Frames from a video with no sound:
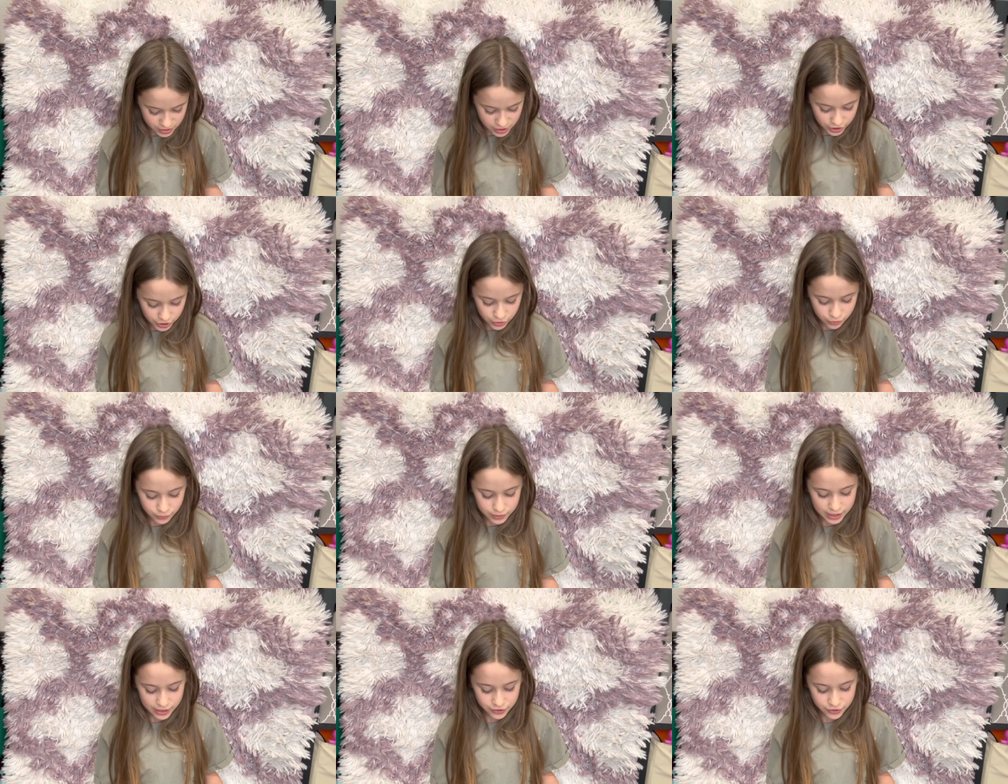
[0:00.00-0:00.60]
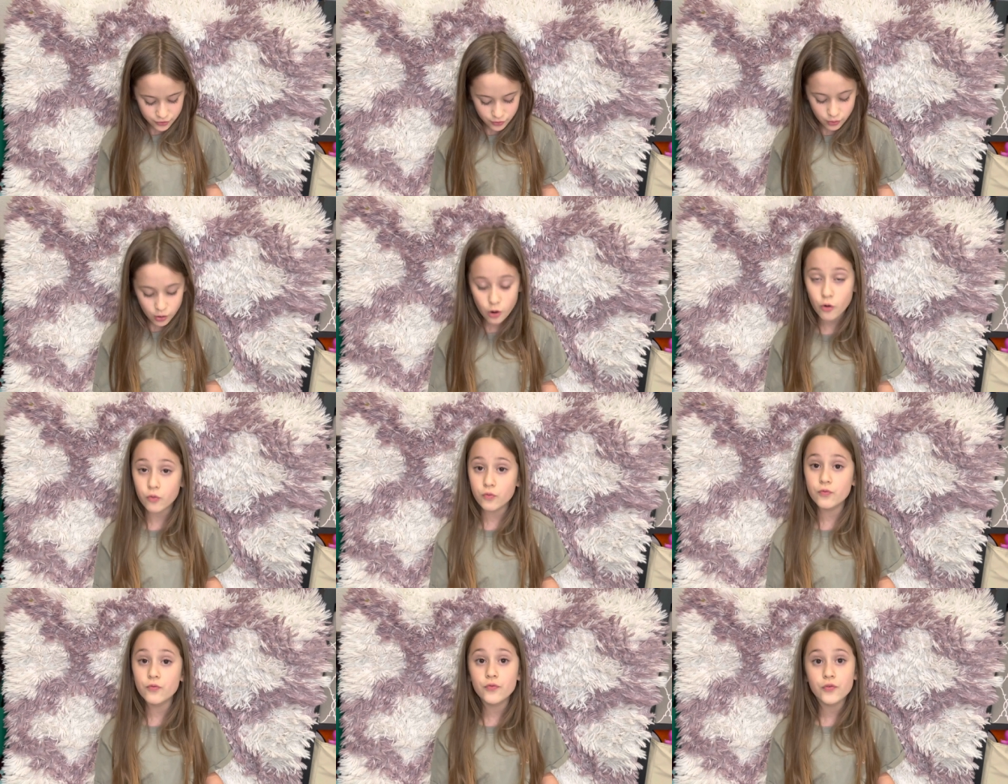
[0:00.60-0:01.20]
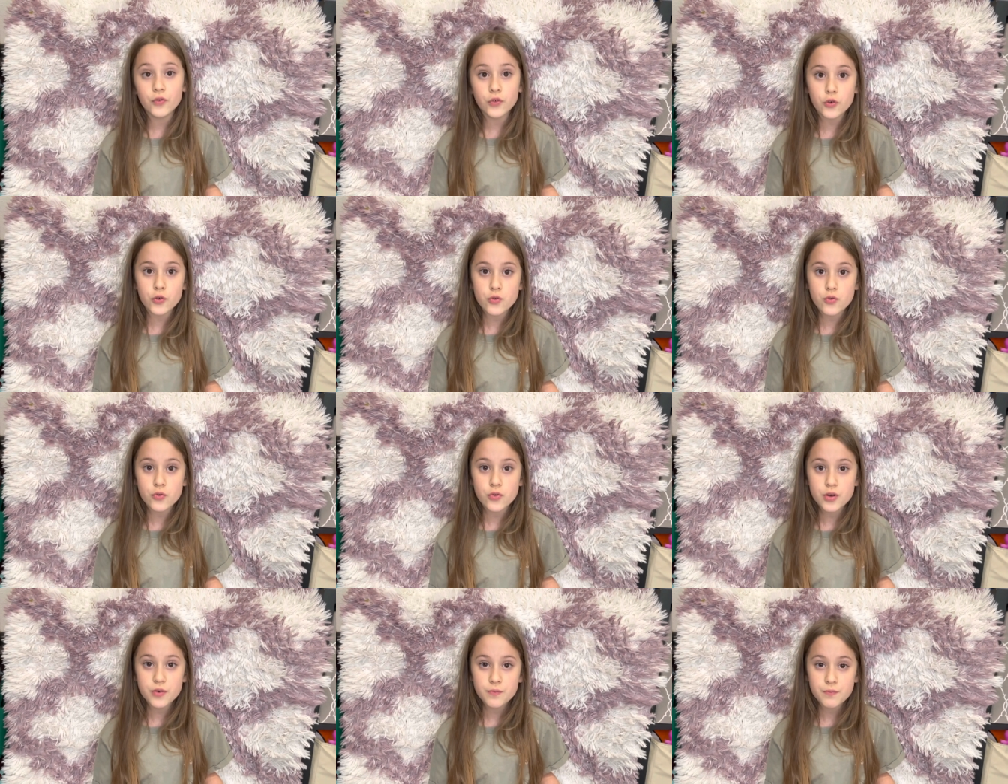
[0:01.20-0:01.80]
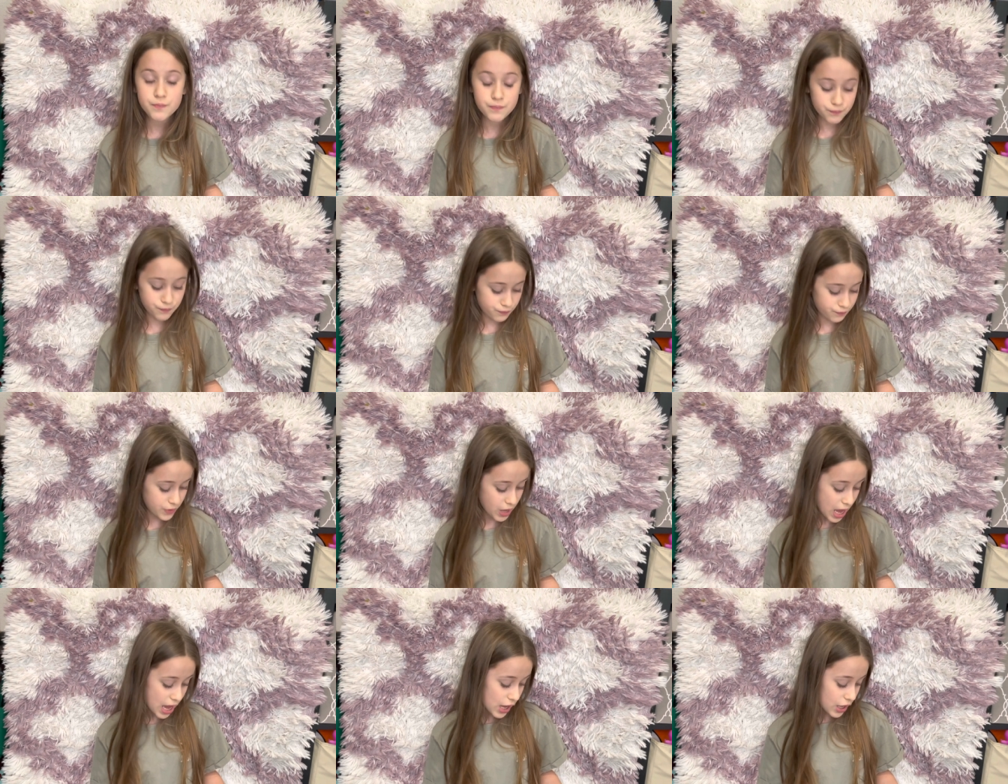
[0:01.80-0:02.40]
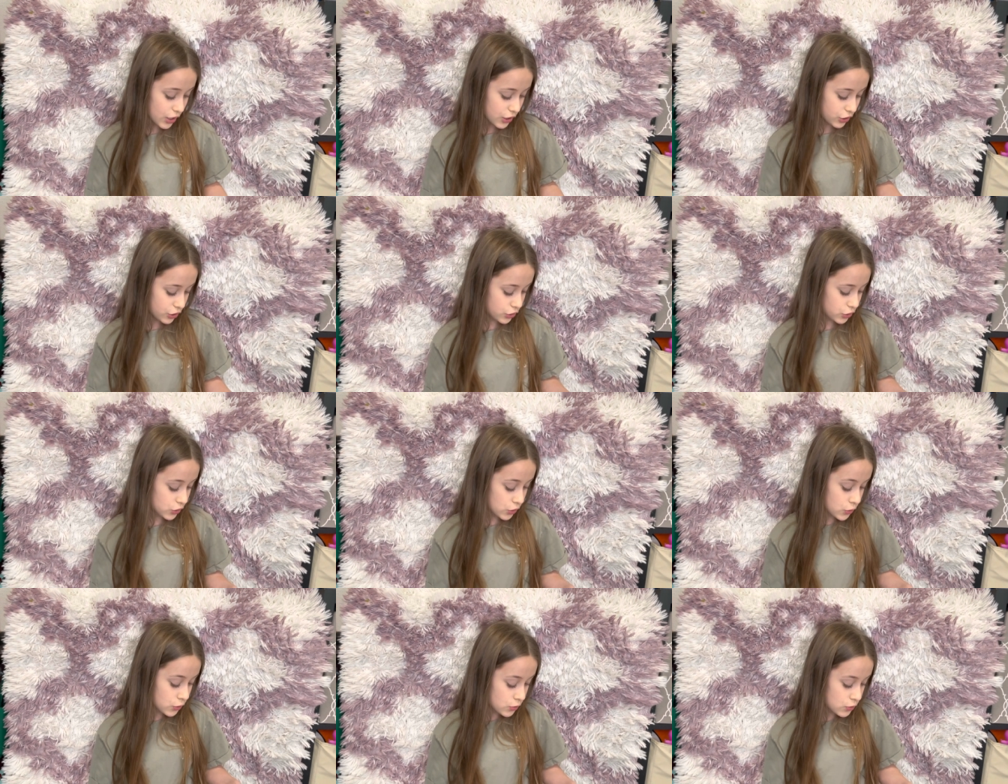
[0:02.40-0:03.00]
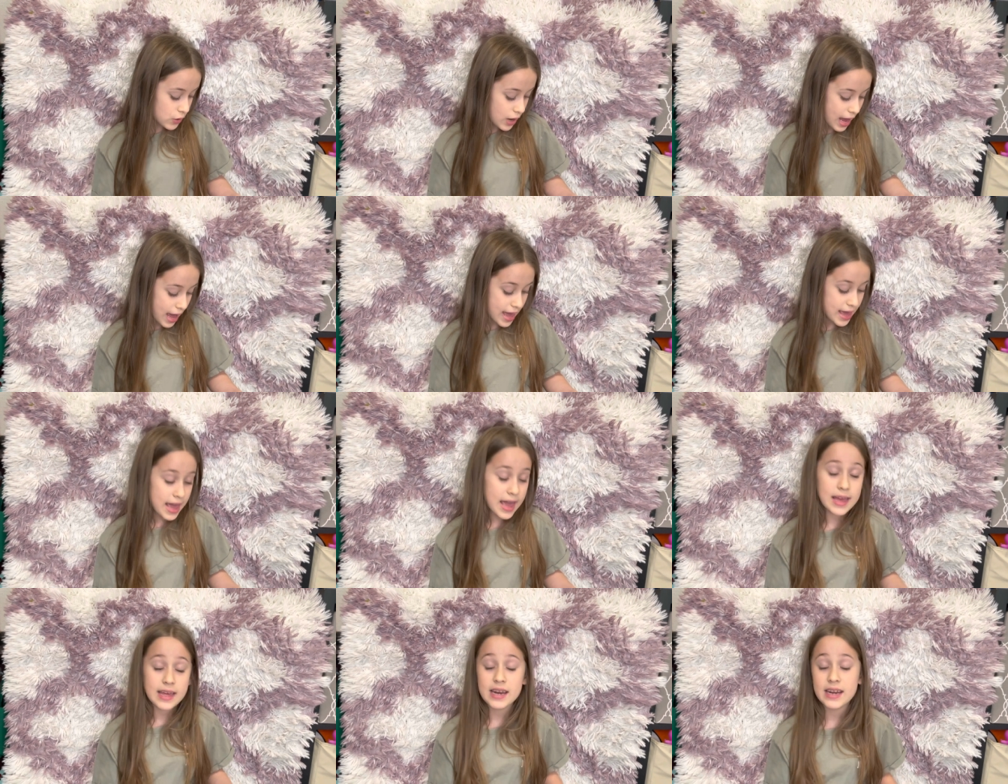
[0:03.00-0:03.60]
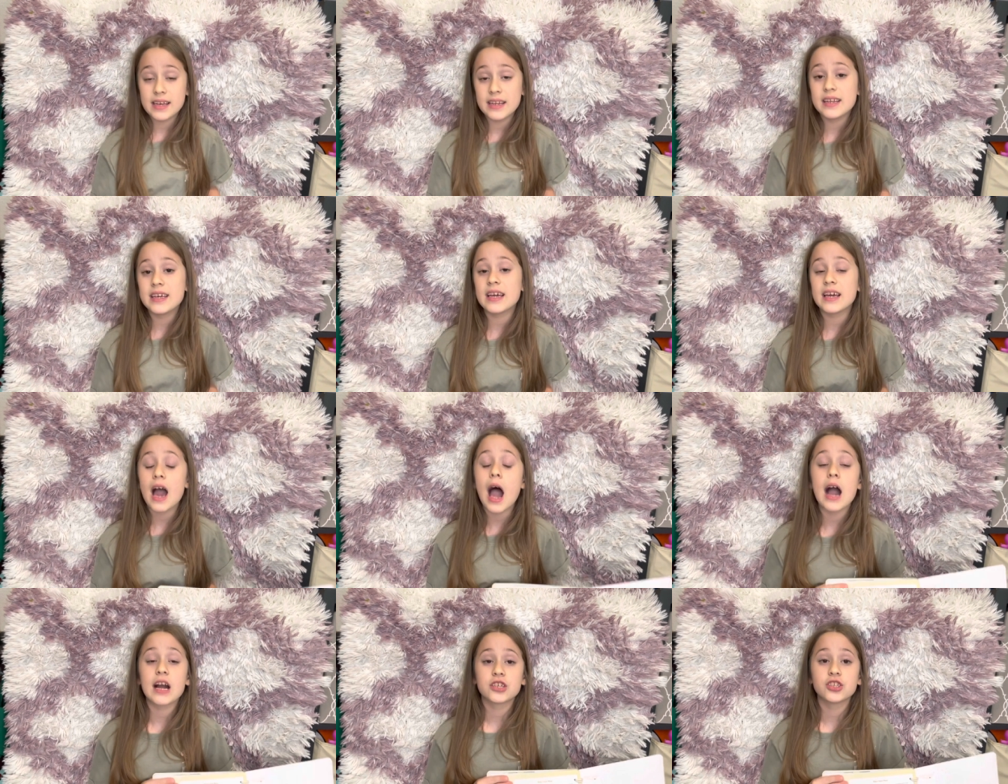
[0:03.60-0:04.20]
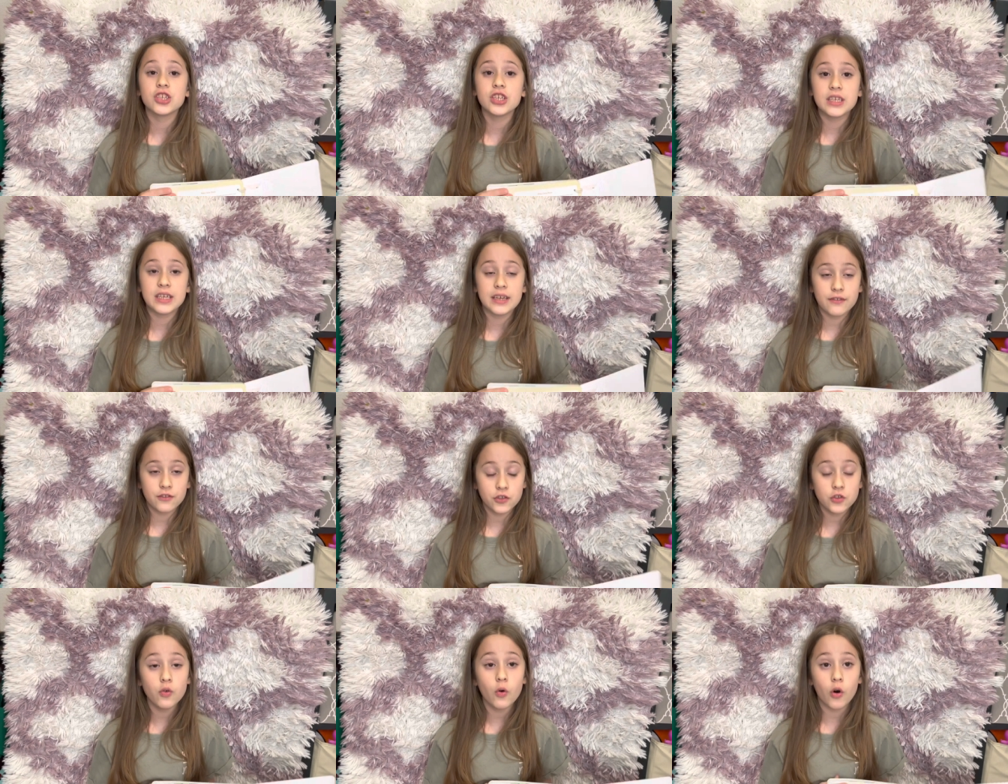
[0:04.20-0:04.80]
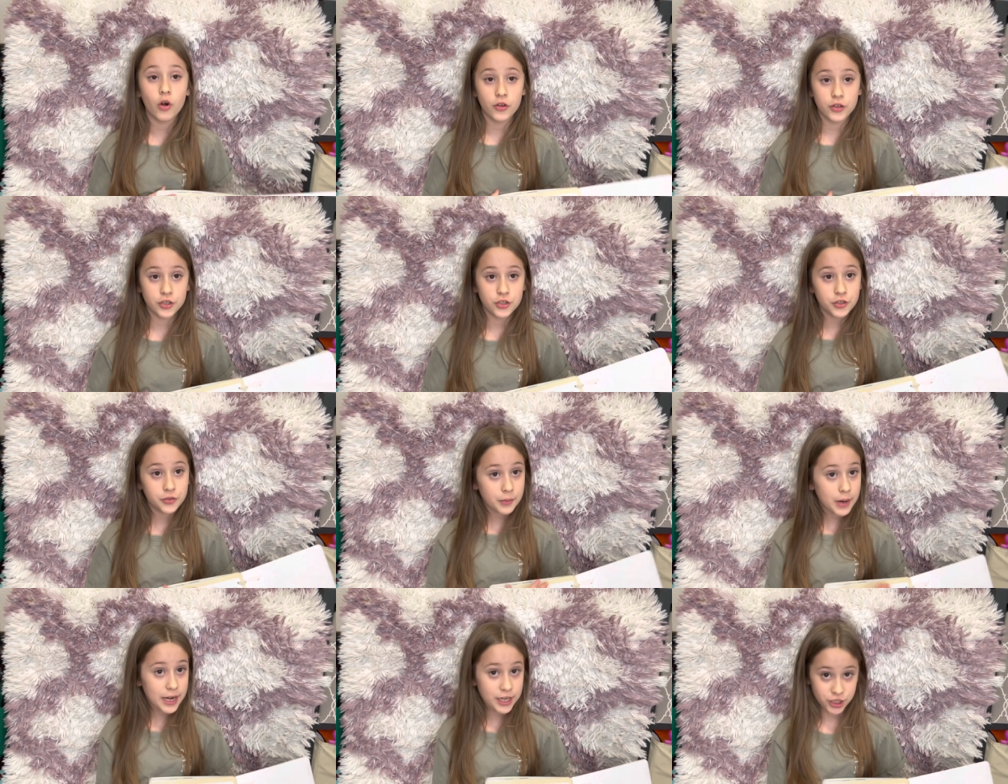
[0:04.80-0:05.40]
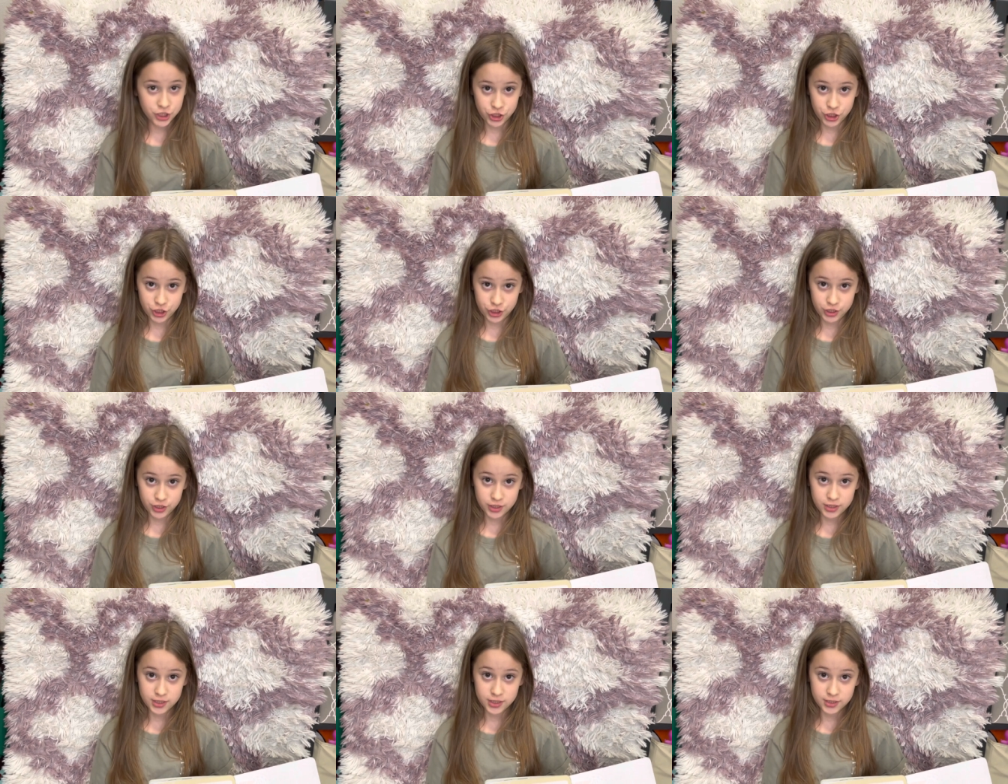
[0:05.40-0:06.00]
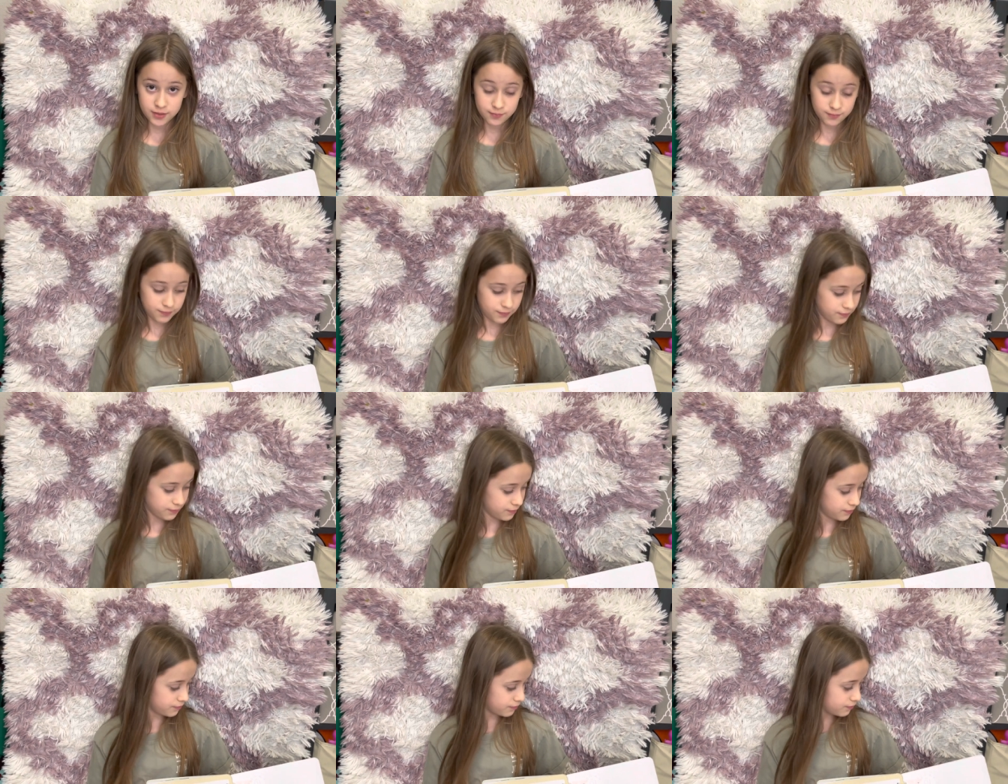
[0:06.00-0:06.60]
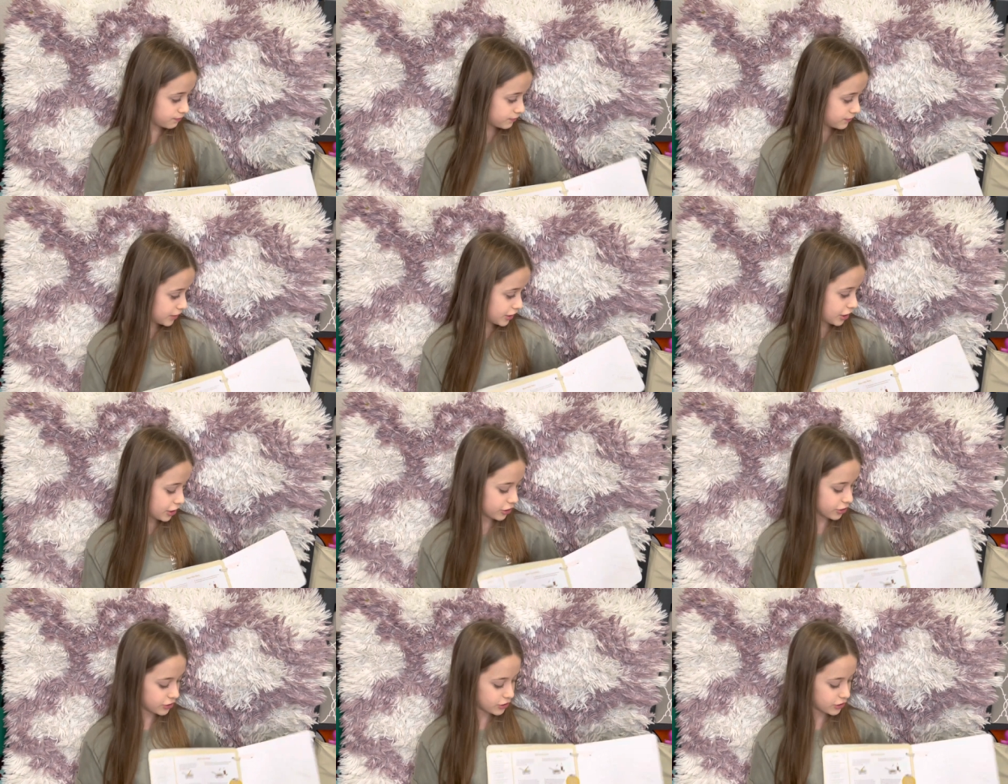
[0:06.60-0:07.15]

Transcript: You get your own food. And it actually gives you all the directions here.